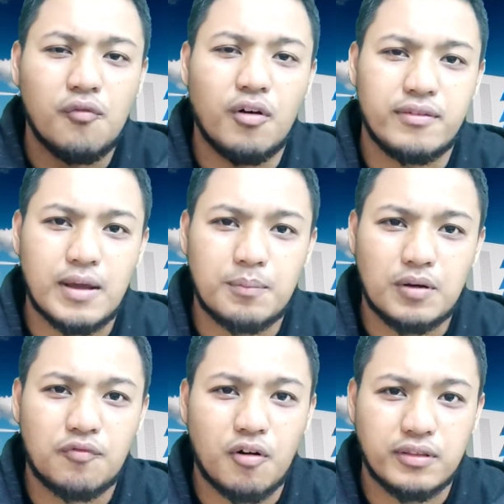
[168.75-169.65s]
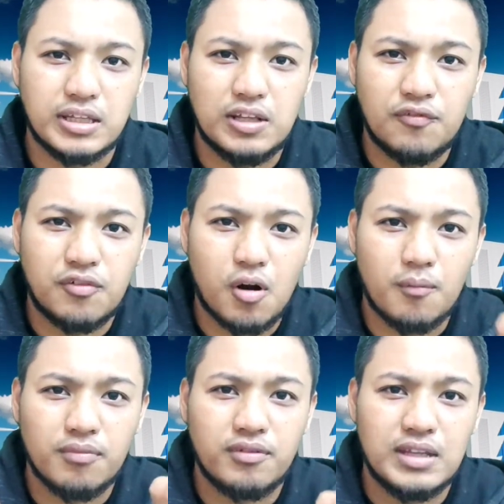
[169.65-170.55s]
For example, positive from
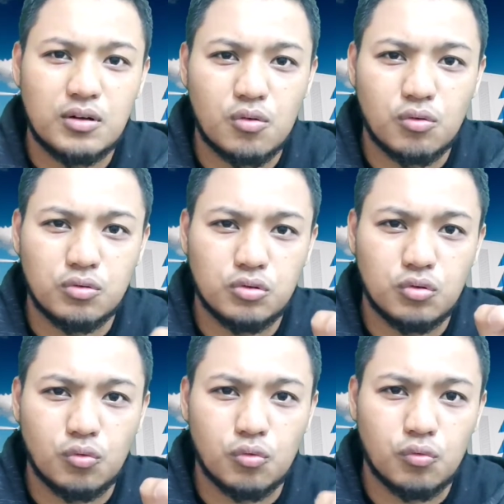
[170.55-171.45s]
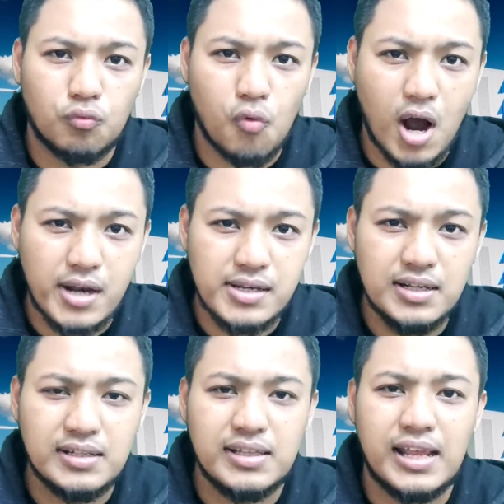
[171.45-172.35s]
0 to 1,
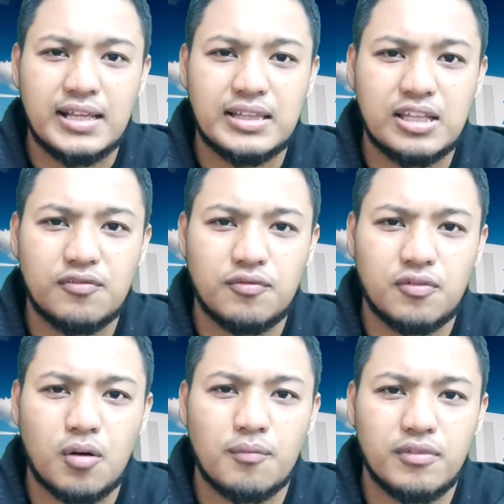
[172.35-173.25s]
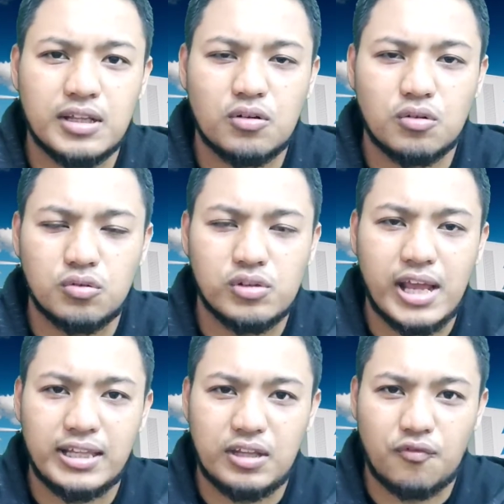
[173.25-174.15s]
negative from 0 to
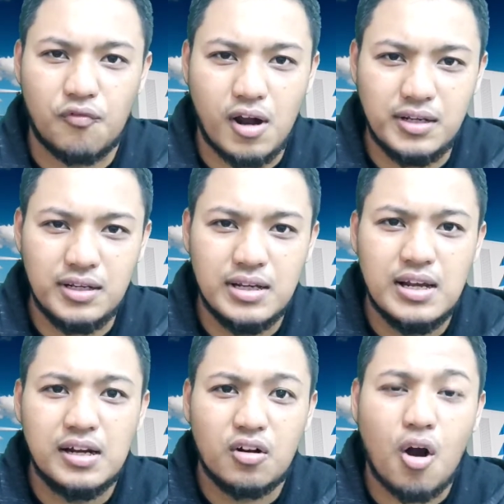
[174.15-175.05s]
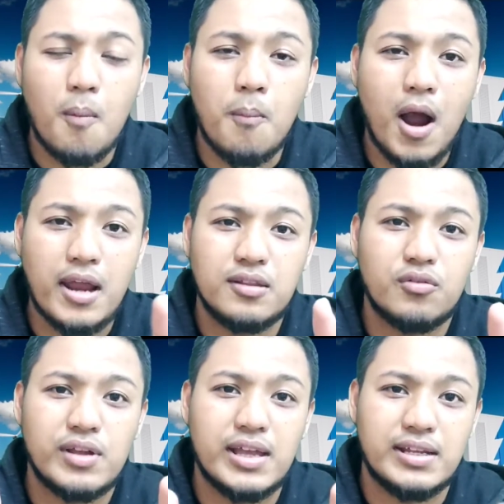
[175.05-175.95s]
negative 1, combine
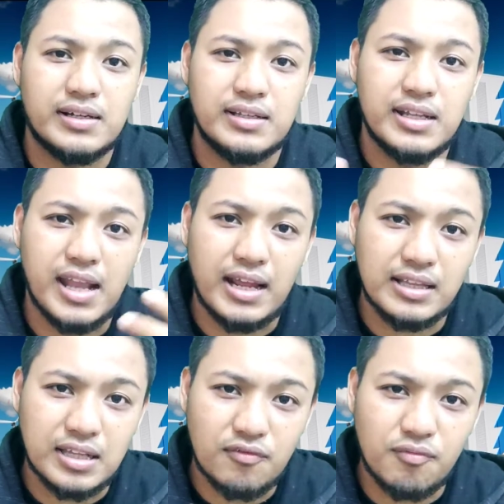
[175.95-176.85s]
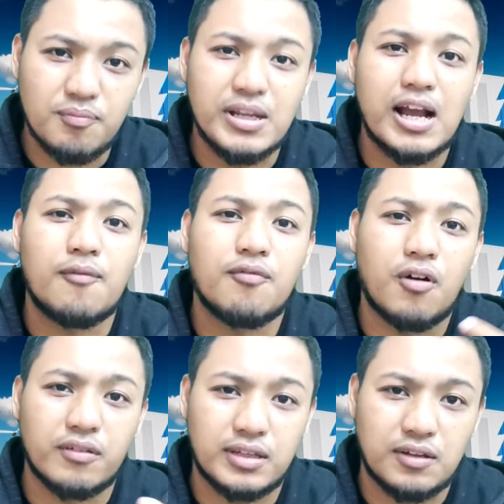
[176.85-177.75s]
together, the negative become
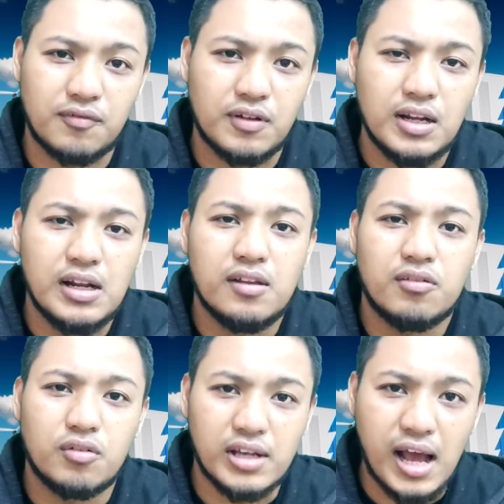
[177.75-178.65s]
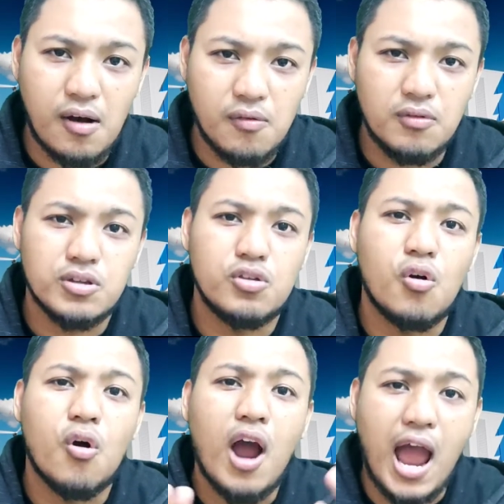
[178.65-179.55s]
positive. So now
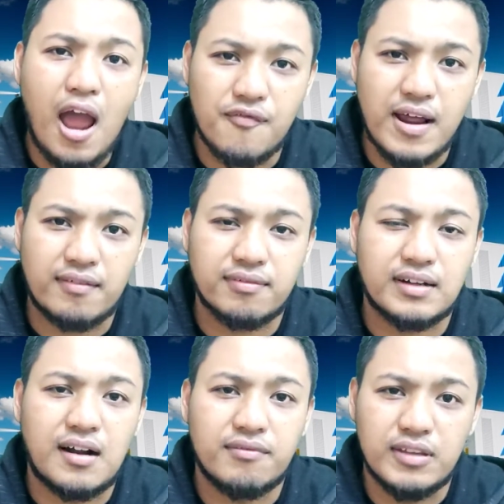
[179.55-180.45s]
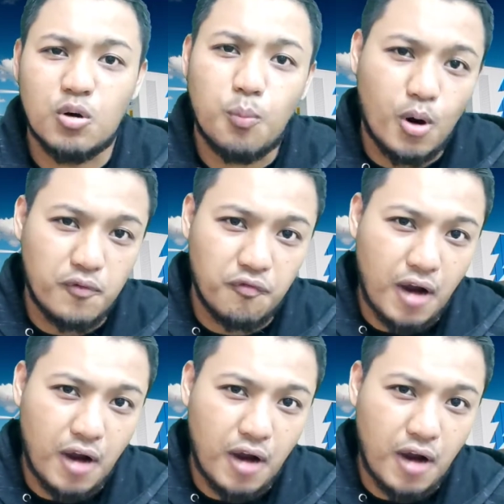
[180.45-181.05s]
you have extra 0.5.